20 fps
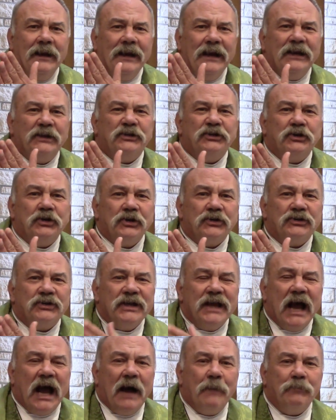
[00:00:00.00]
it's just
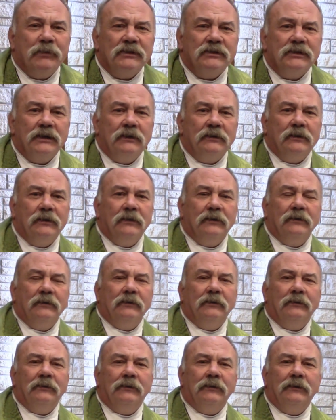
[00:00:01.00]
the opposite.
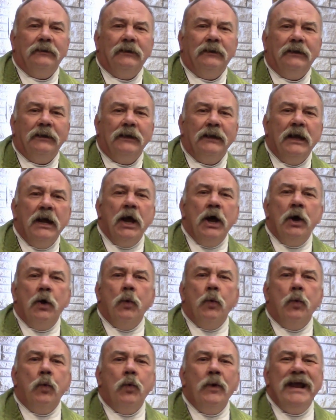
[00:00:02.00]

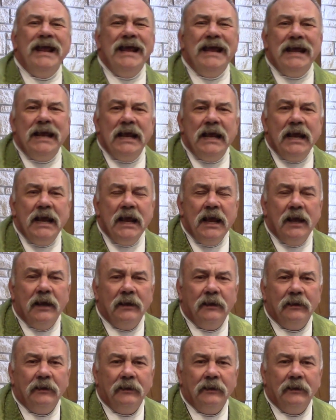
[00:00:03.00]
We